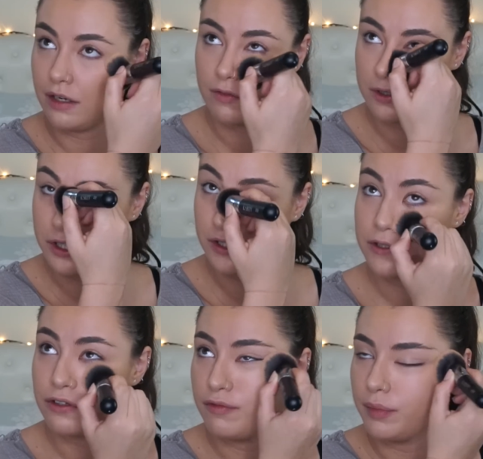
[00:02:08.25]
Now I've got two
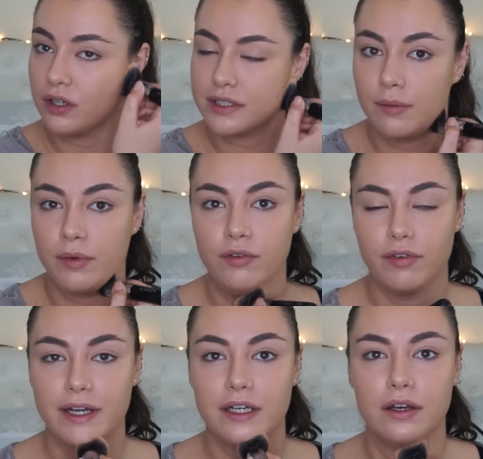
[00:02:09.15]
softbox and my
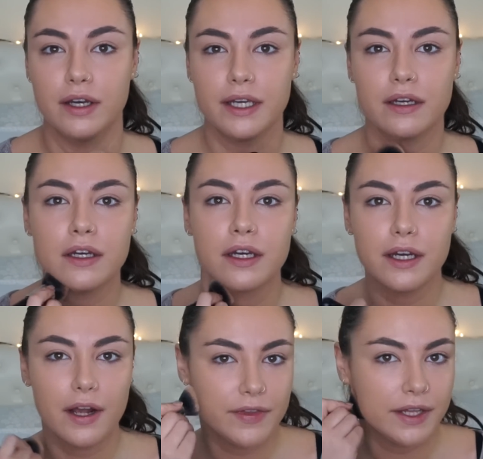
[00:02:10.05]
ring light,
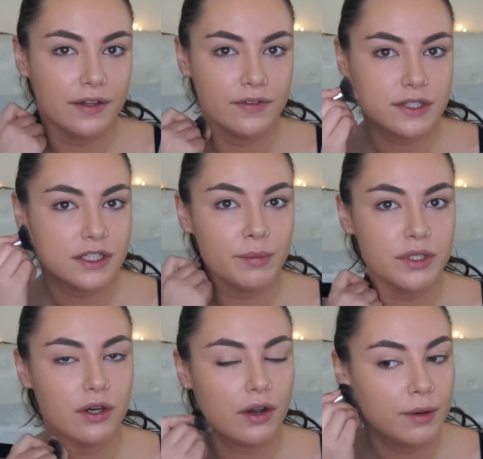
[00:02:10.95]
and then in the
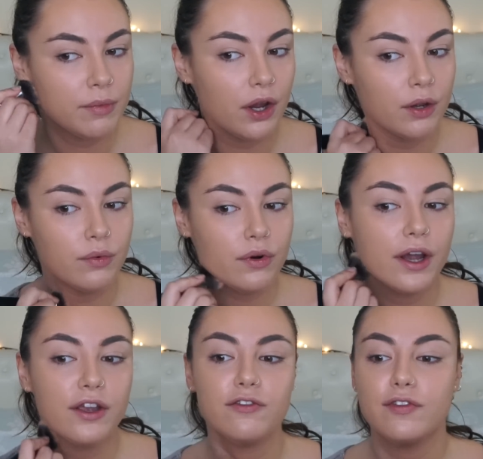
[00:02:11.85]
summertime I will
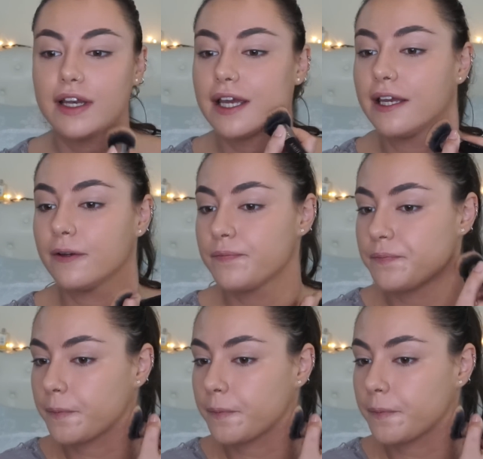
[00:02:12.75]
hopefully